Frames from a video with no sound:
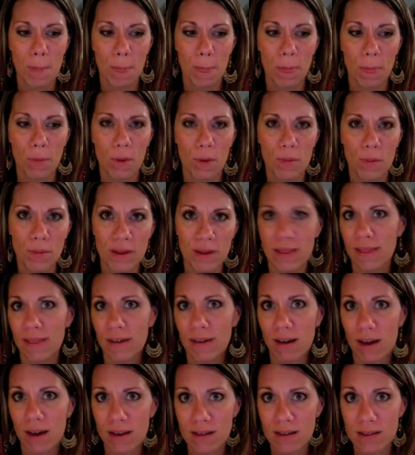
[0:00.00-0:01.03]
what we
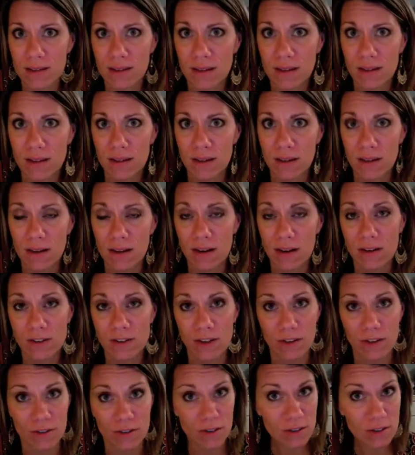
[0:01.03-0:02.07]
thought our
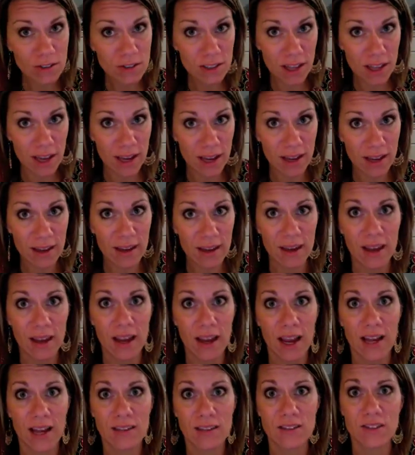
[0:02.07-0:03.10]
daughter looked like.
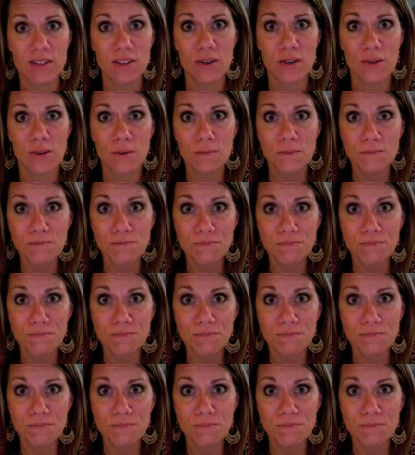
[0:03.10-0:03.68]
And so